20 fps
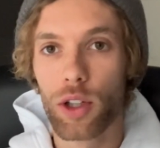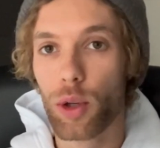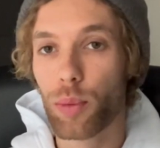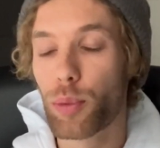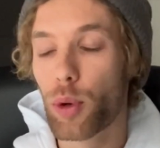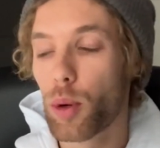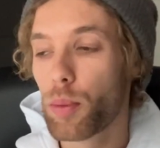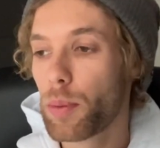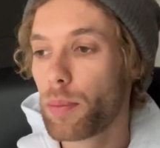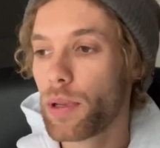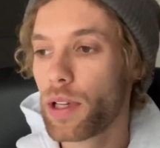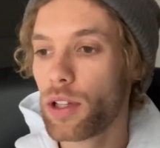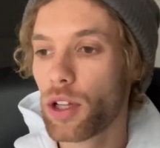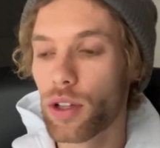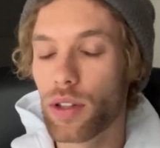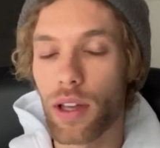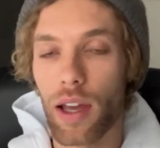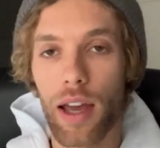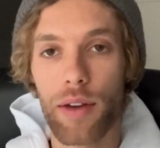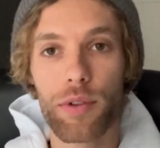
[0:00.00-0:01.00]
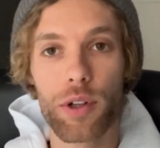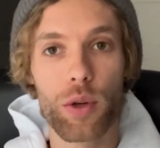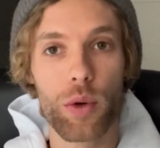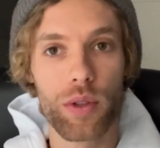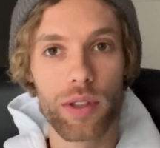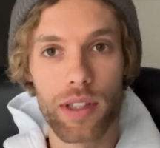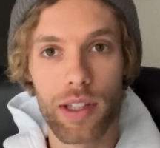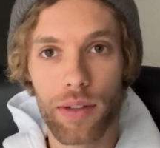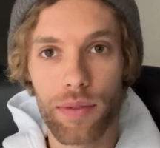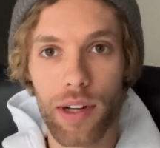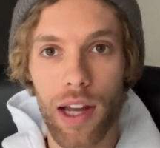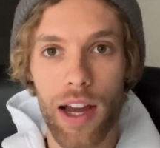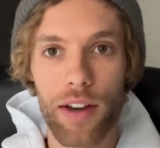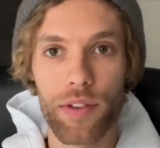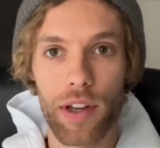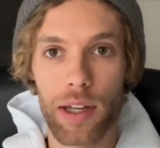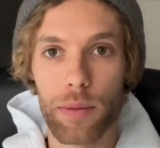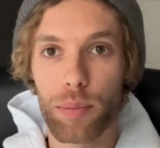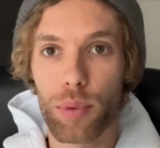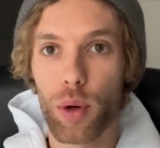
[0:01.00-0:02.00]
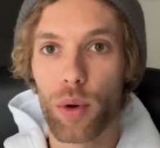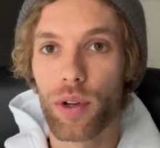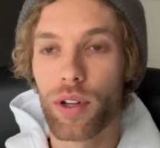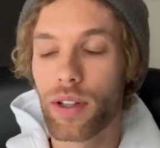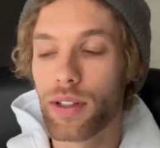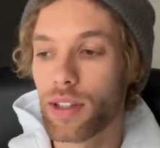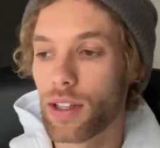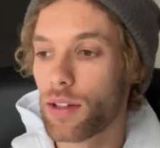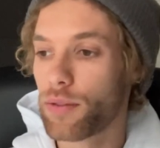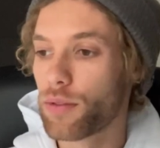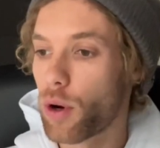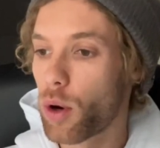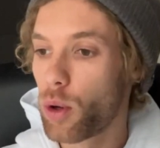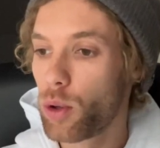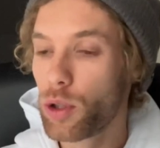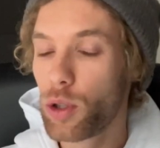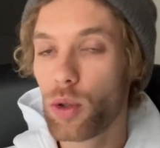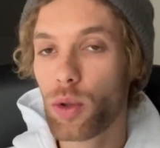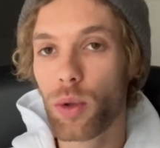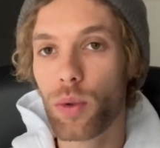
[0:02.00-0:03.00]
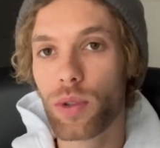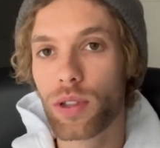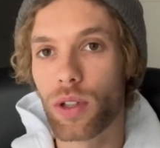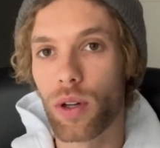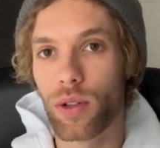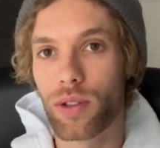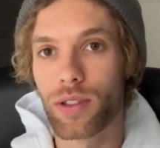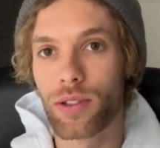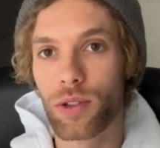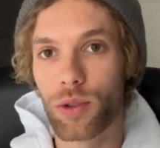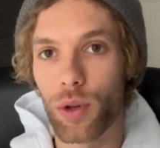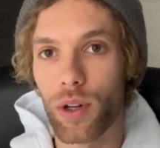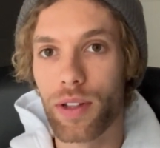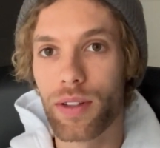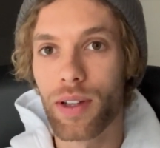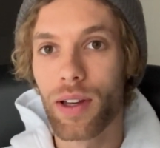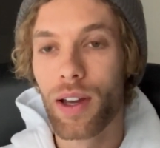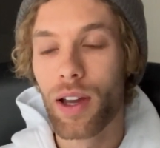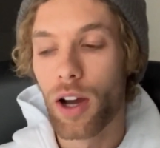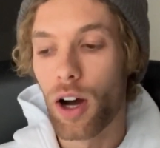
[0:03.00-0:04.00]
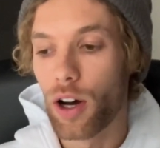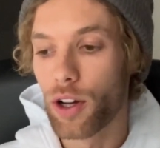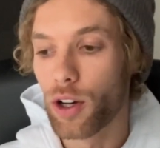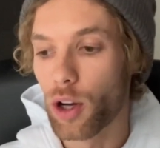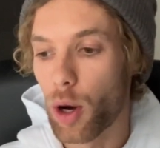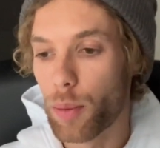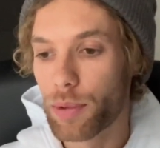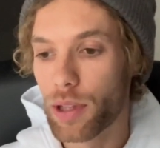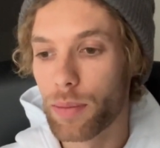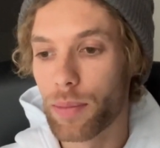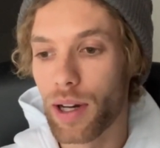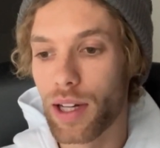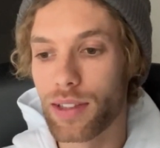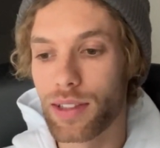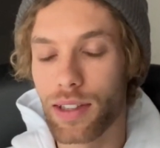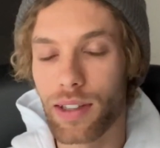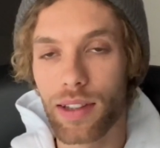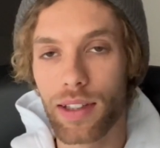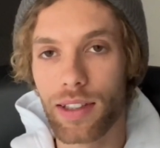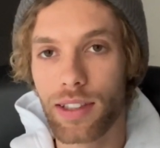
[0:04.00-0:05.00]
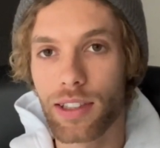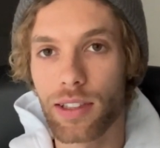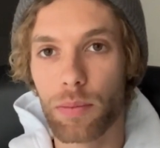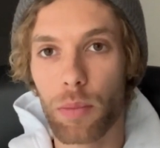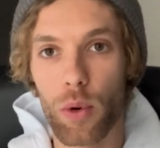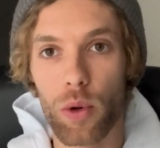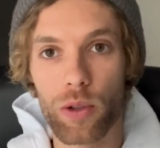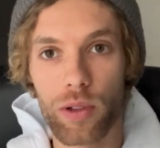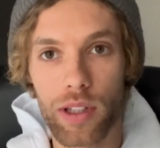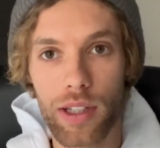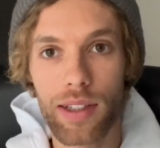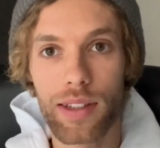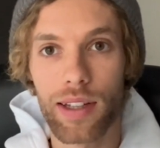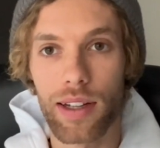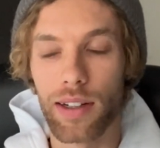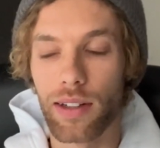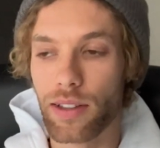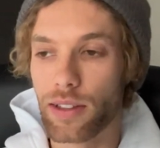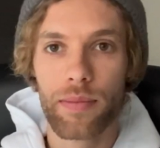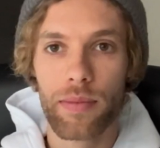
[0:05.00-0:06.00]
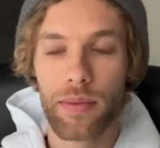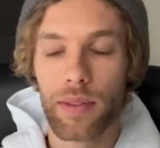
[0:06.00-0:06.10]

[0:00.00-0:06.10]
You're probably not ever going to even have a product if all you do is concentrate on optimizing these small details.